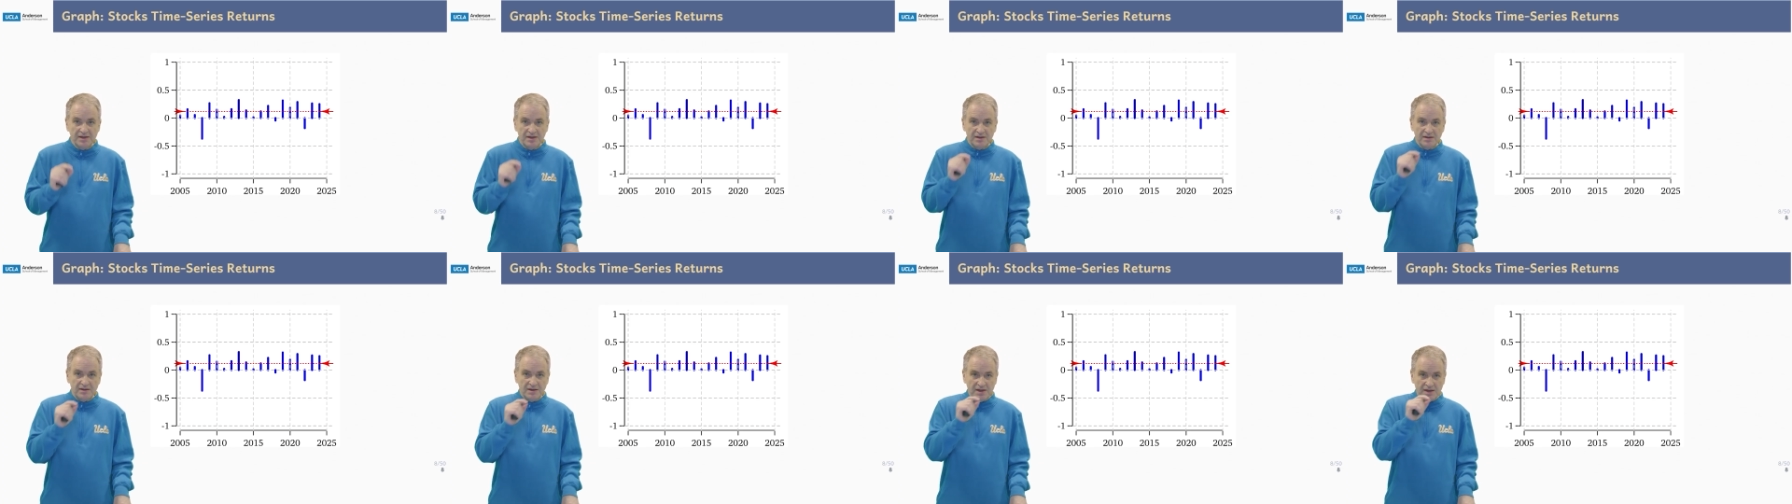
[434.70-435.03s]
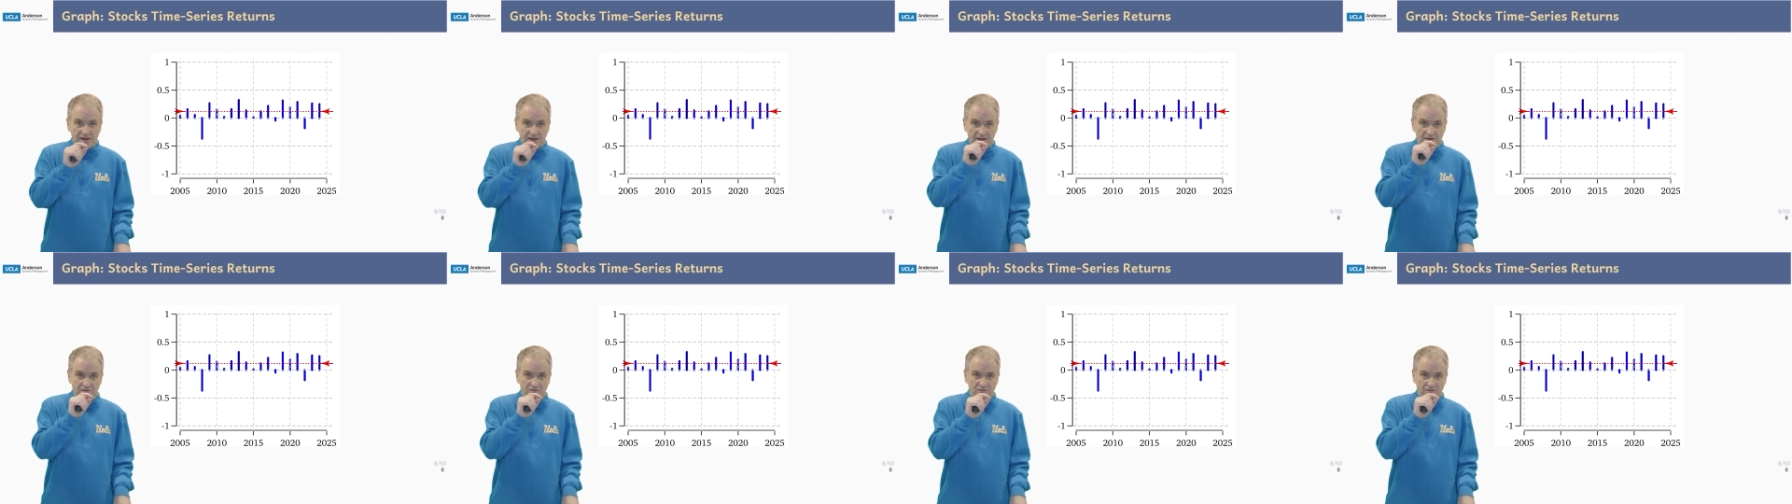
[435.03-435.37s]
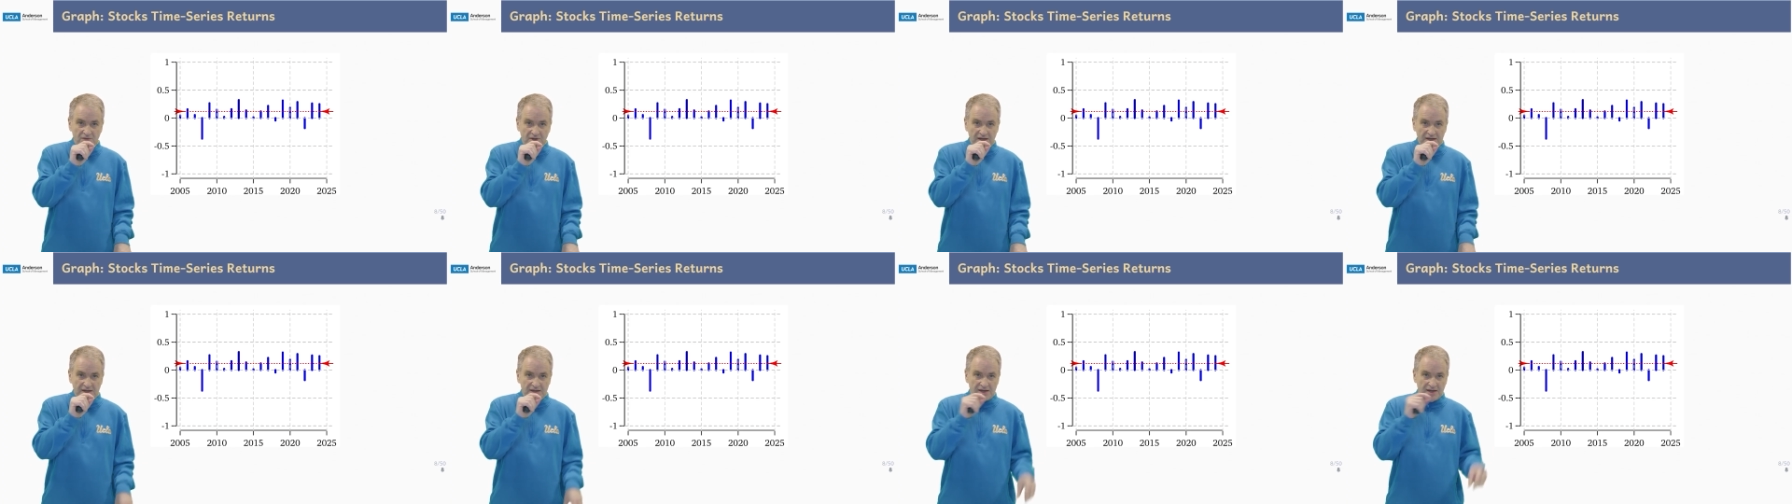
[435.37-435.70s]
The
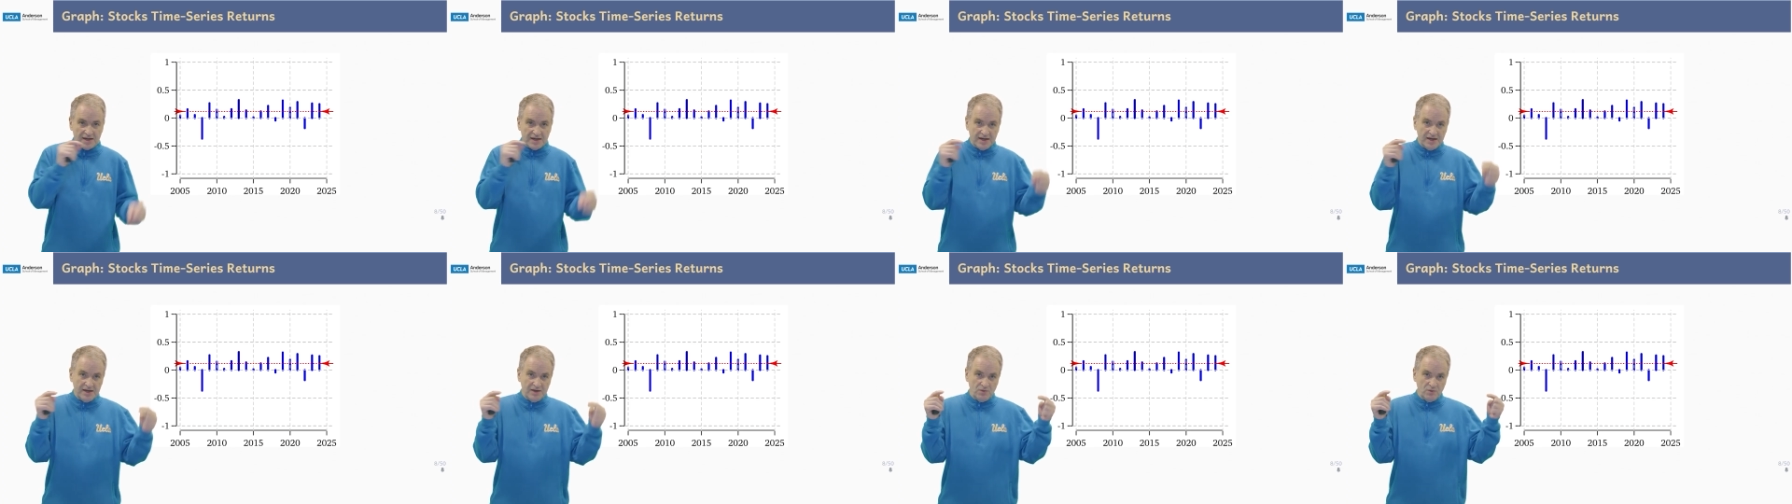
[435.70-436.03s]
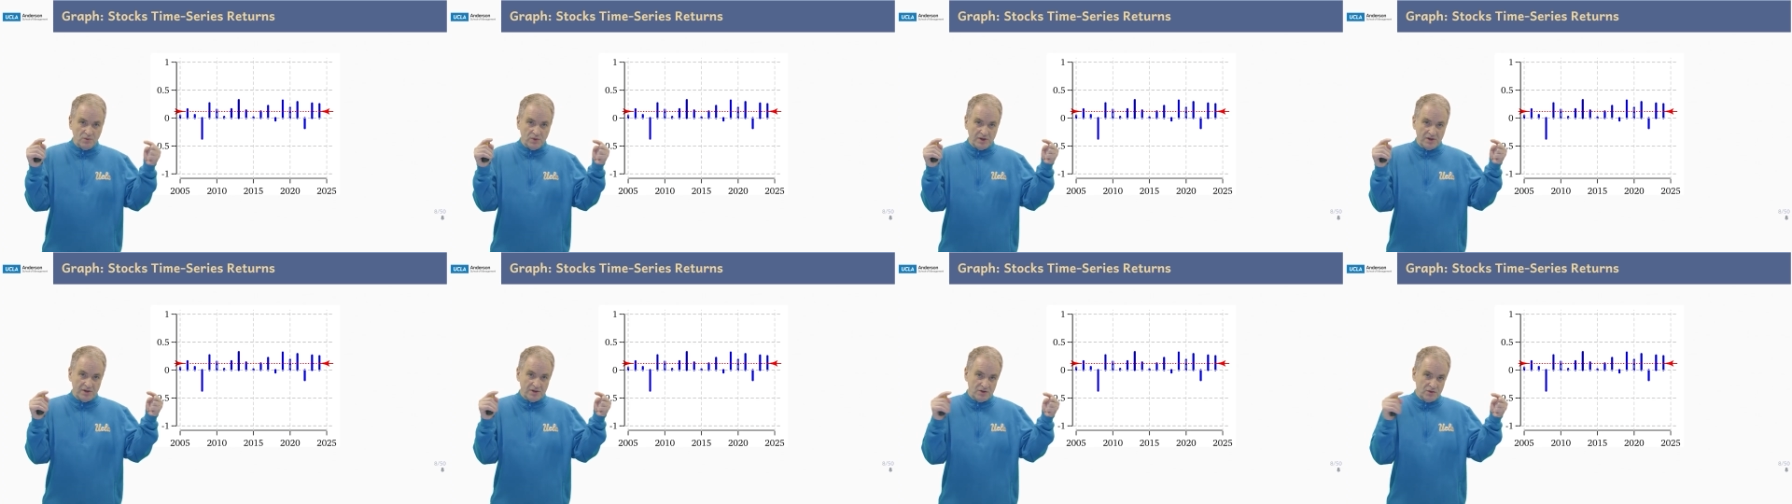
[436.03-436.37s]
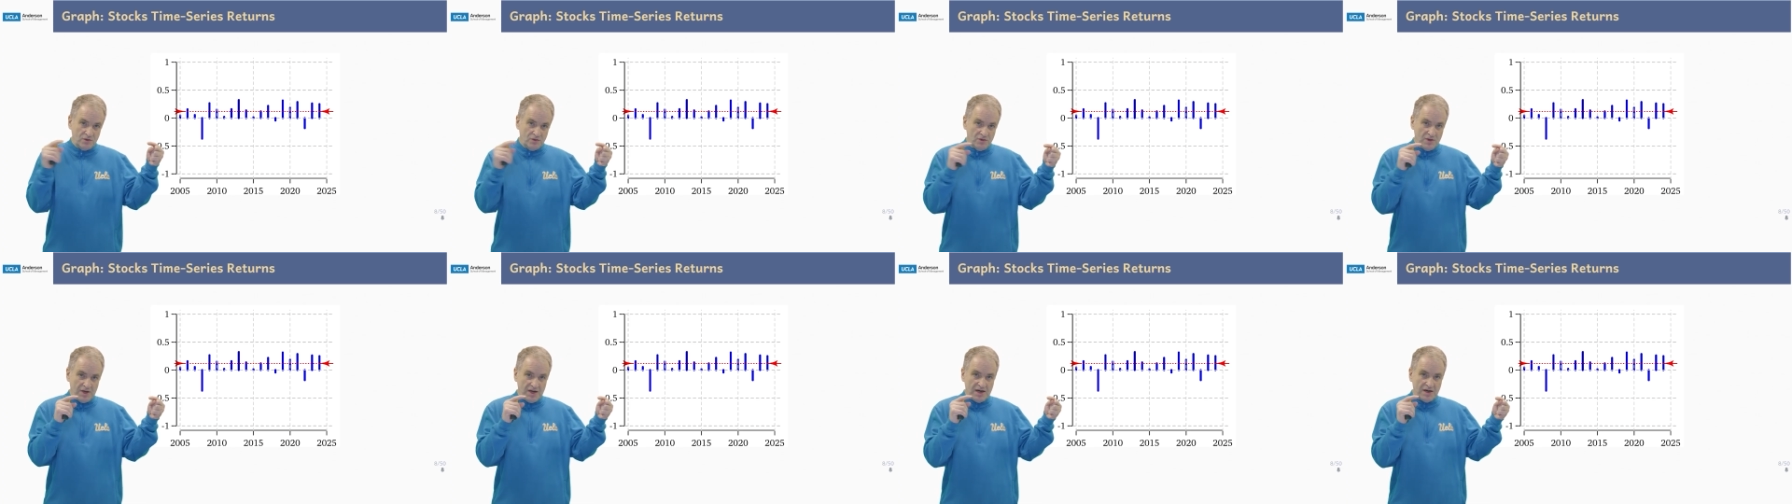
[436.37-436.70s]
red line with the
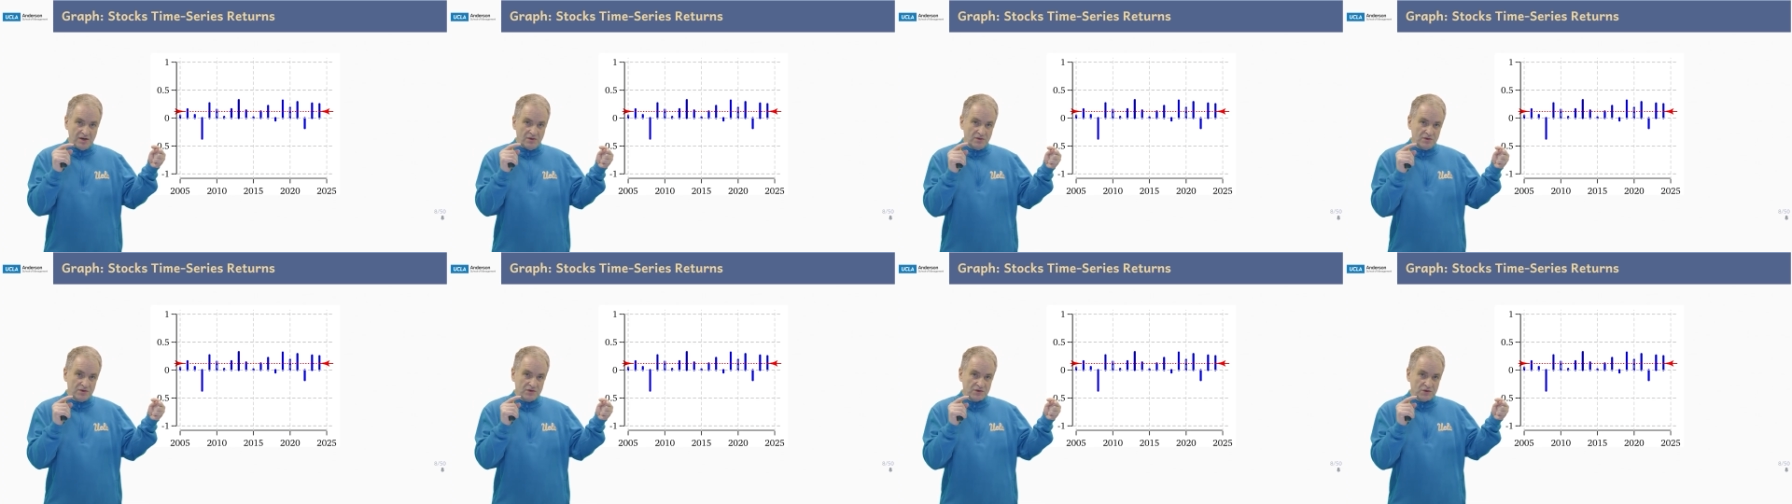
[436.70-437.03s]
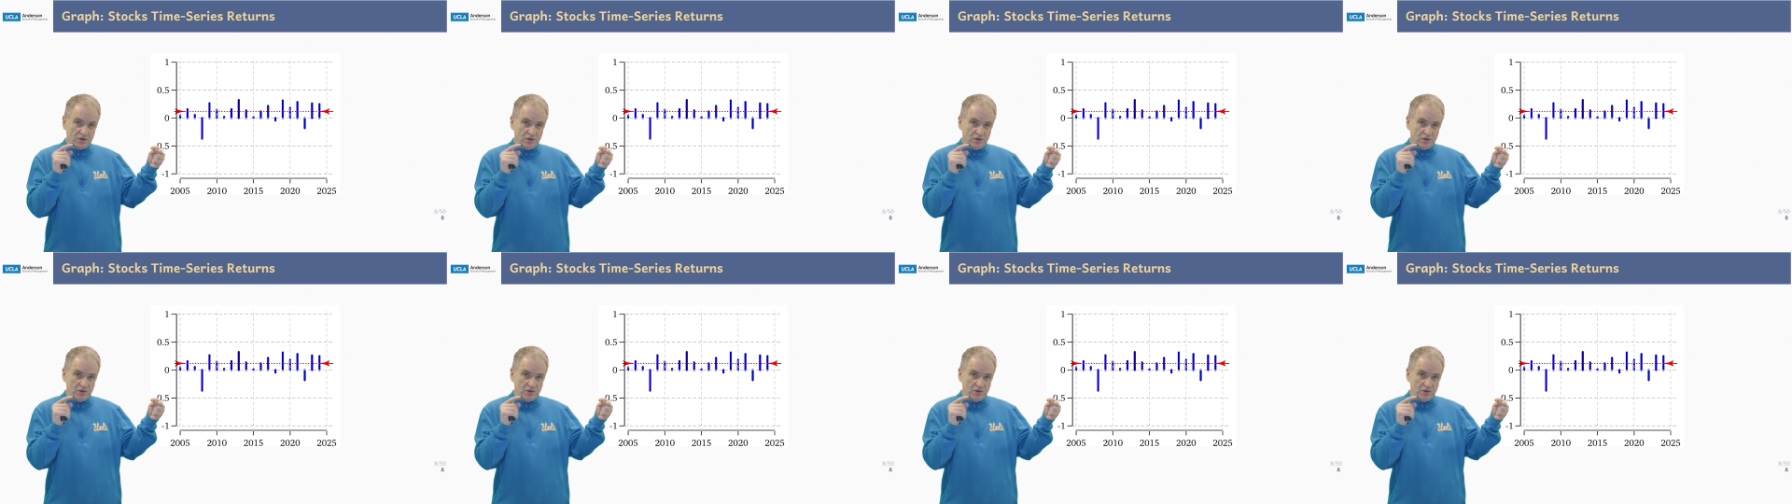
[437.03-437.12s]
2 arrows